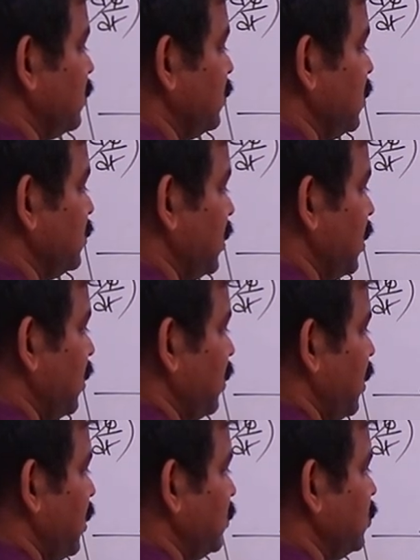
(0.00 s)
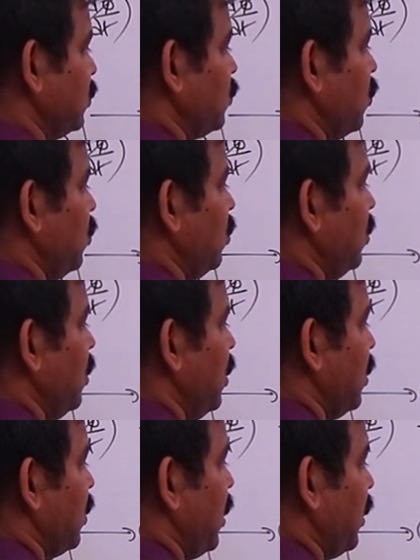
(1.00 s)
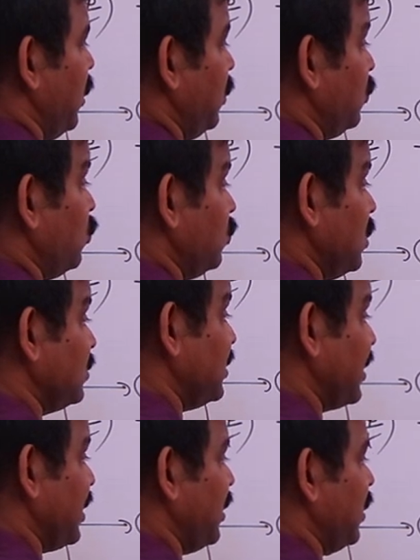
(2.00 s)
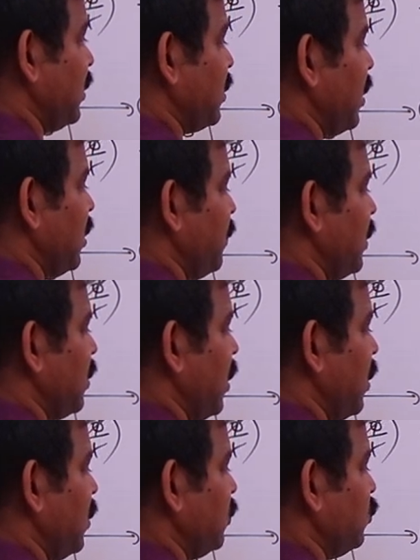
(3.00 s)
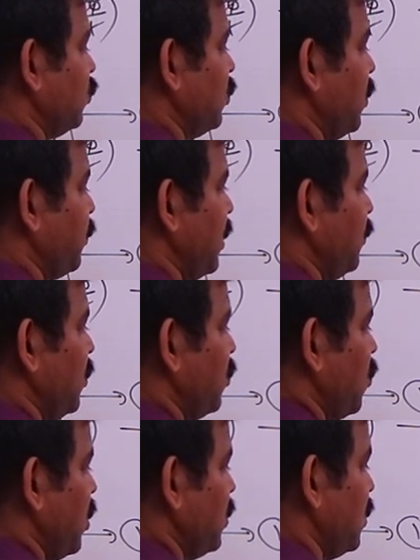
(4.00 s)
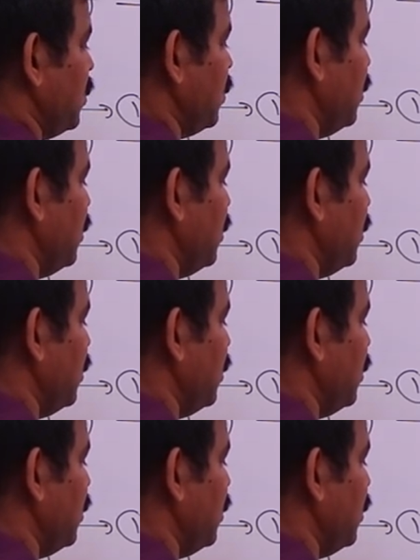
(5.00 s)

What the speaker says: in the secondary coil is equal. Current through the secondary coil by current through the primary coil.